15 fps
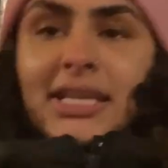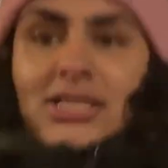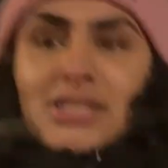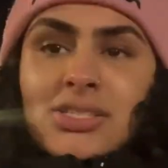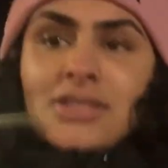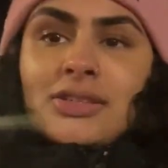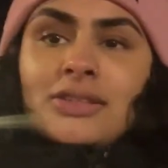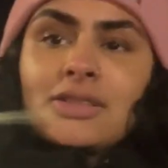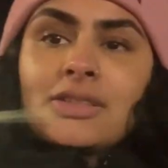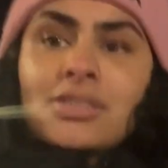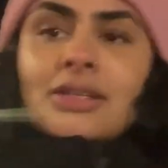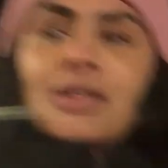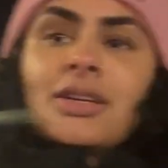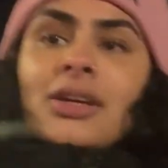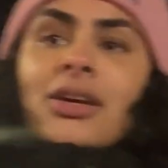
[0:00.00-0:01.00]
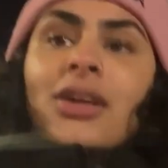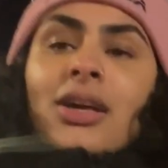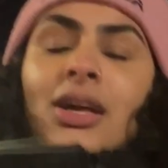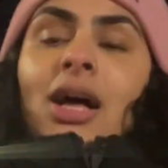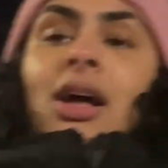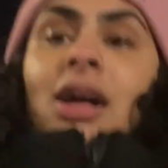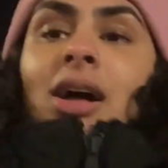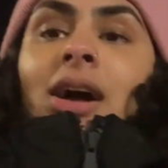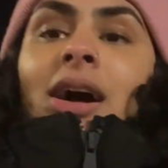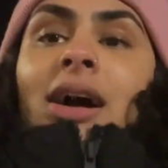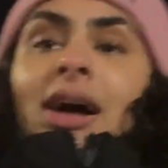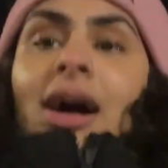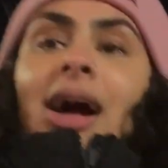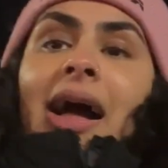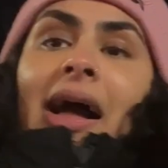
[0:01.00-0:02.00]
into
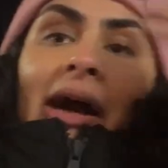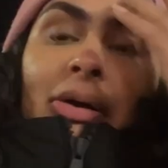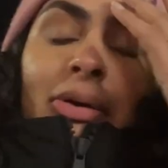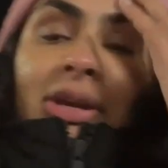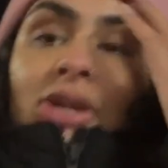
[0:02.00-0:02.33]
our